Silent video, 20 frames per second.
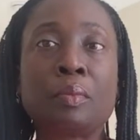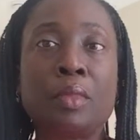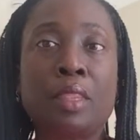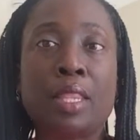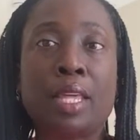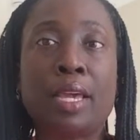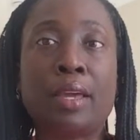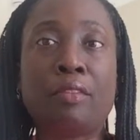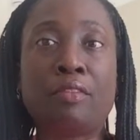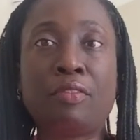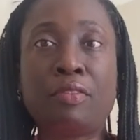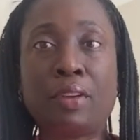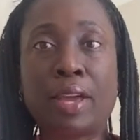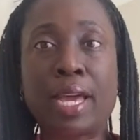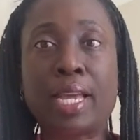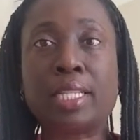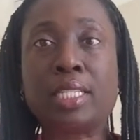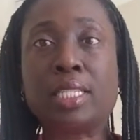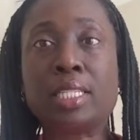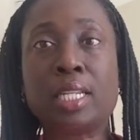that
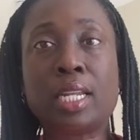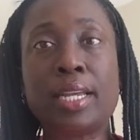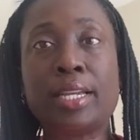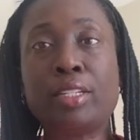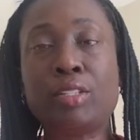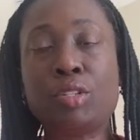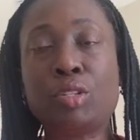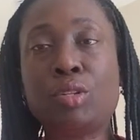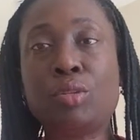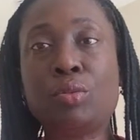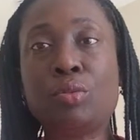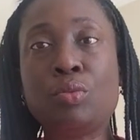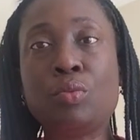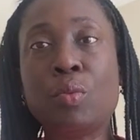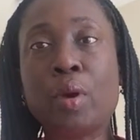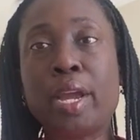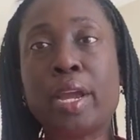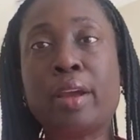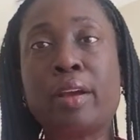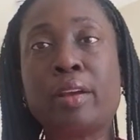fans like to
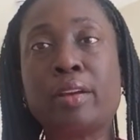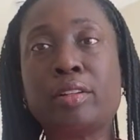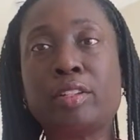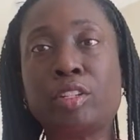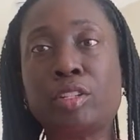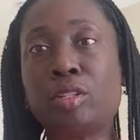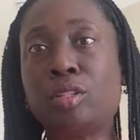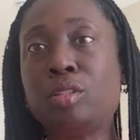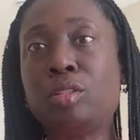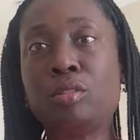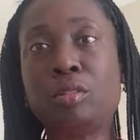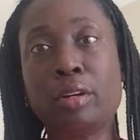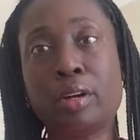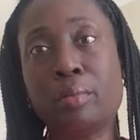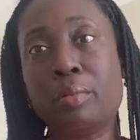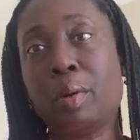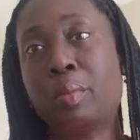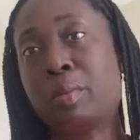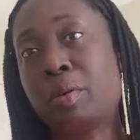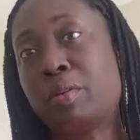wear just to
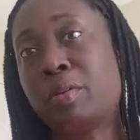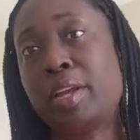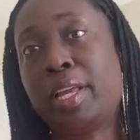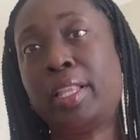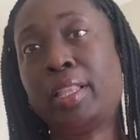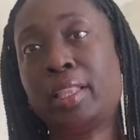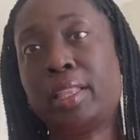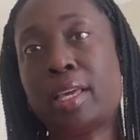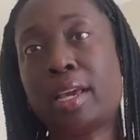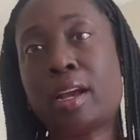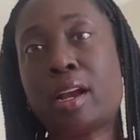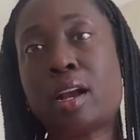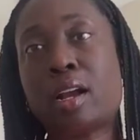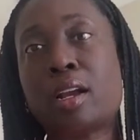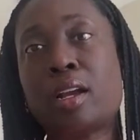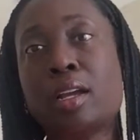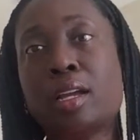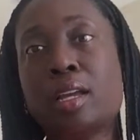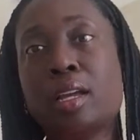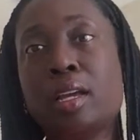commemorate
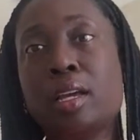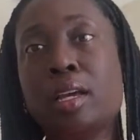their